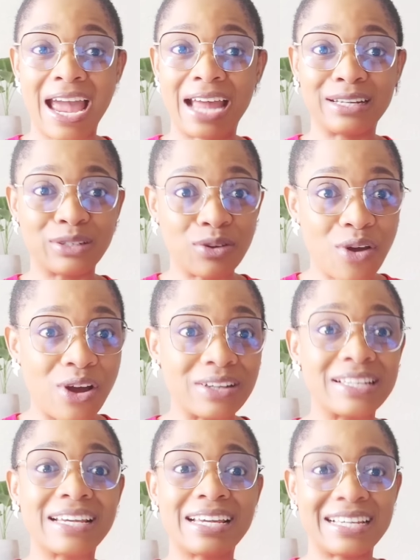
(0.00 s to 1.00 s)
and
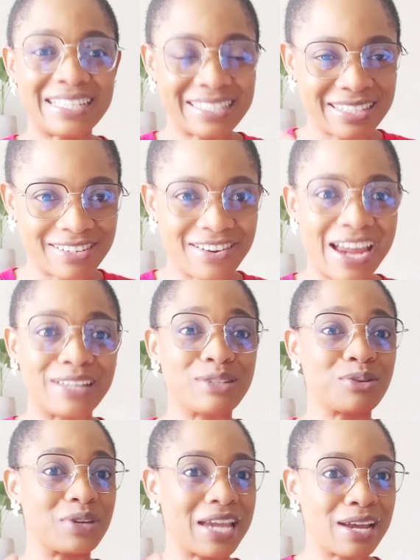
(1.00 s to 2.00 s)
God is trying
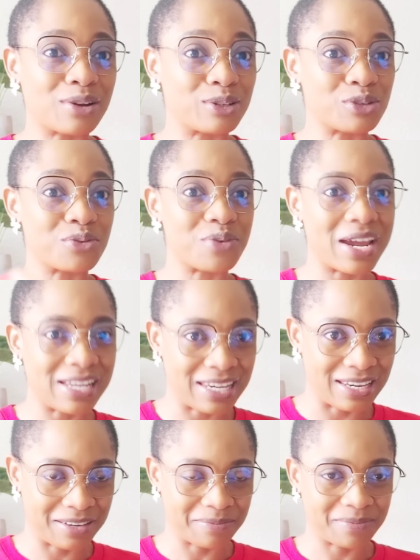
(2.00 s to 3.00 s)
to get us
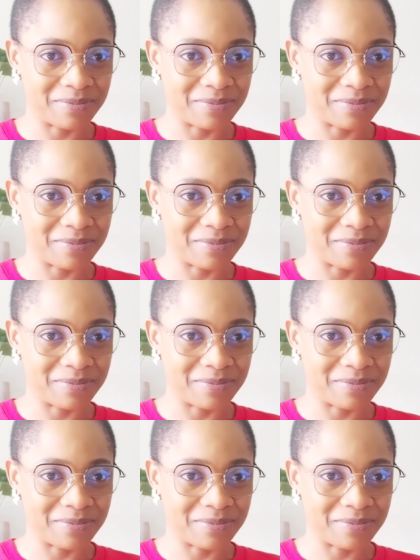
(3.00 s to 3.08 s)
ready.